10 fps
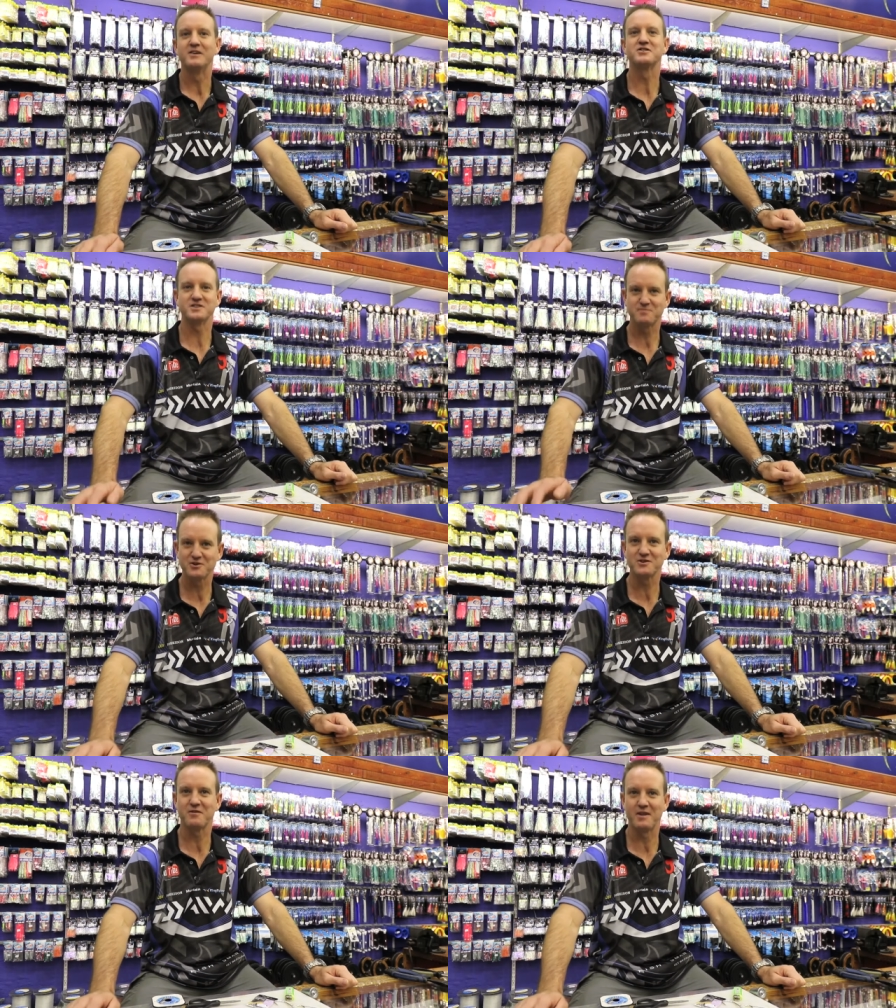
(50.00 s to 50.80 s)
just
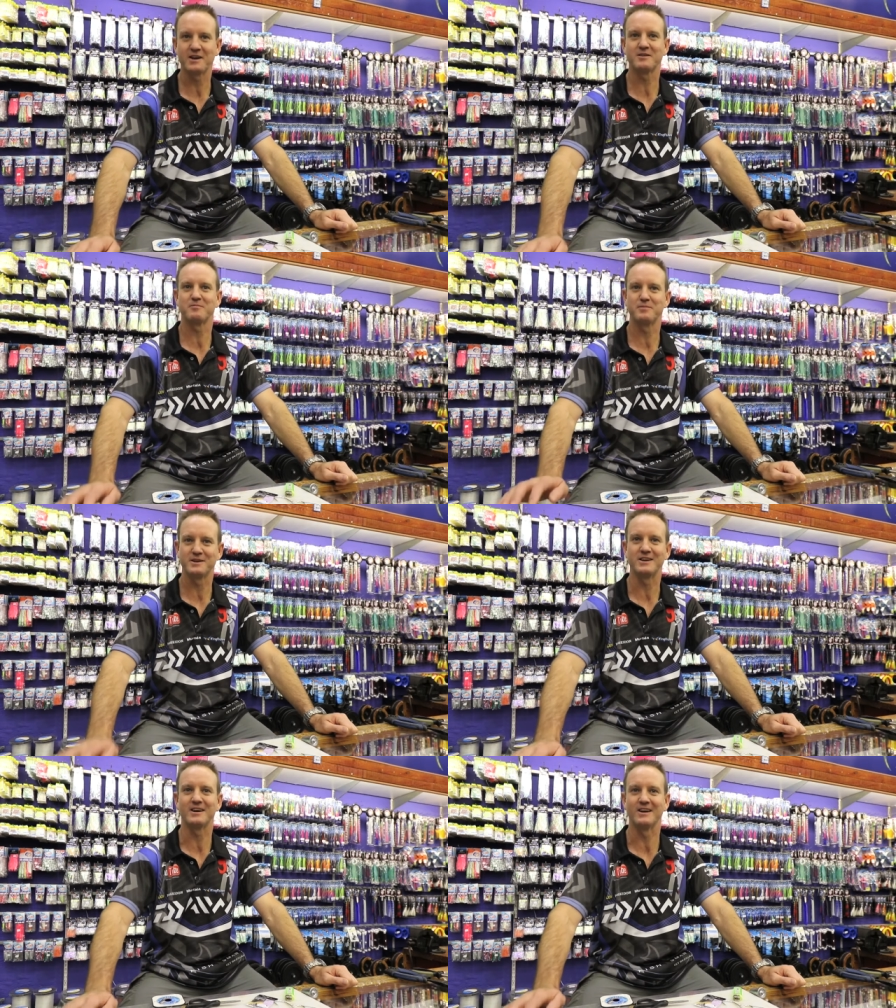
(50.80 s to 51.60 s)
because of that
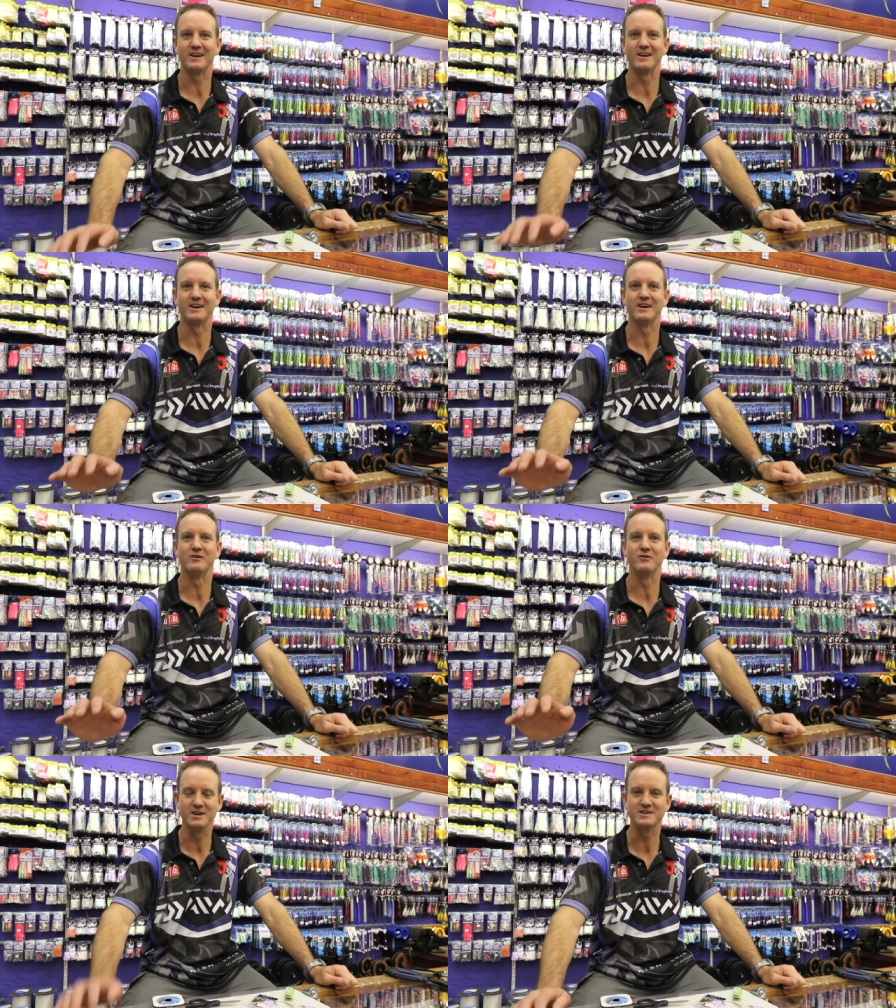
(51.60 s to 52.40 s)

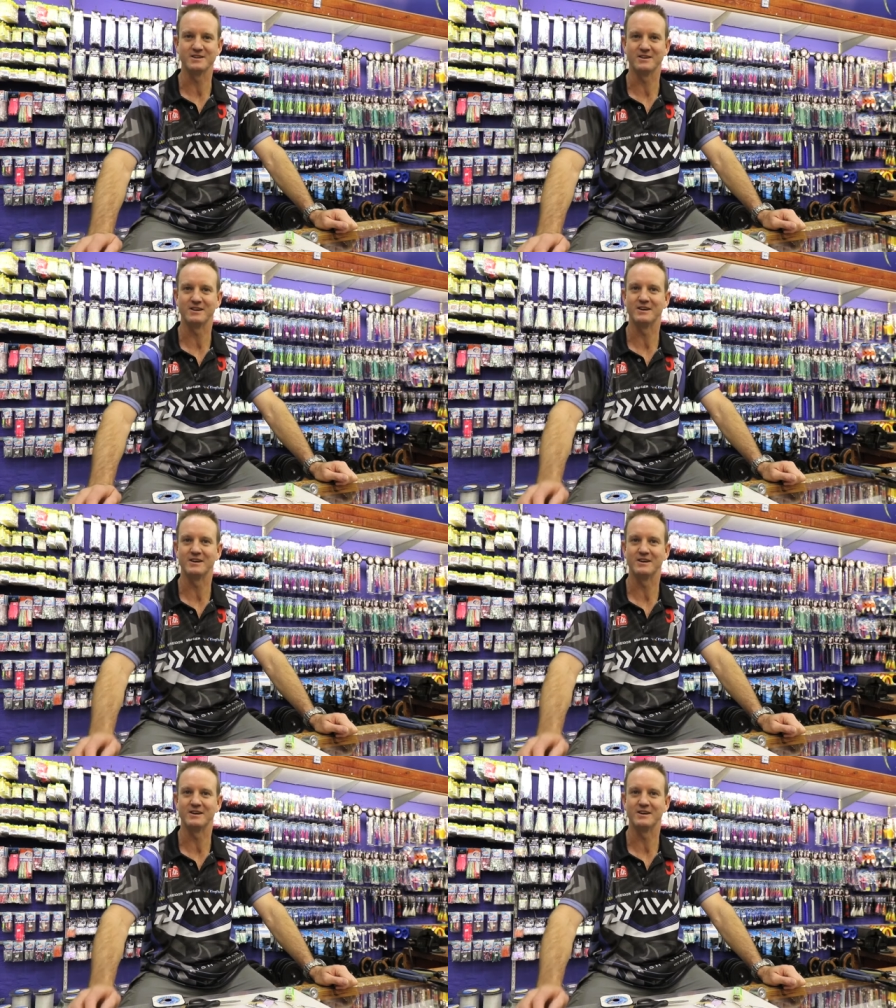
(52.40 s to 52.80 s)
particular reason.